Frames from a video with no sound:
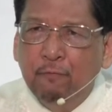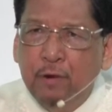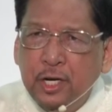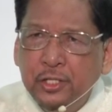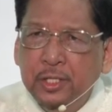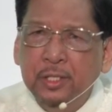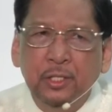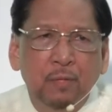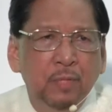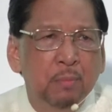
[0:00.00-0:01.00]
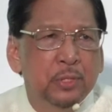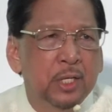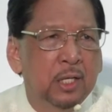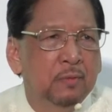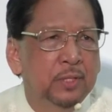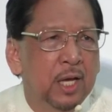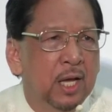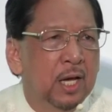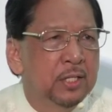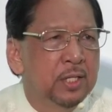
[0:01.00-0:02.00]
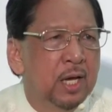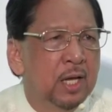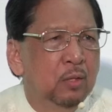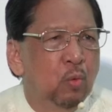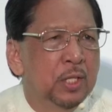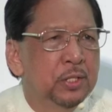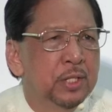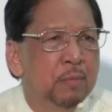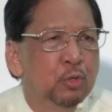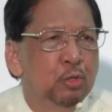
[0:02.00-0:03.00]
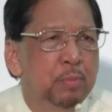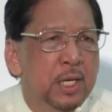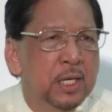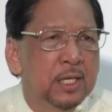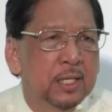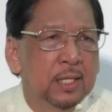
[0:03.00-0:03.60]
versions of themselves as God wants them to be.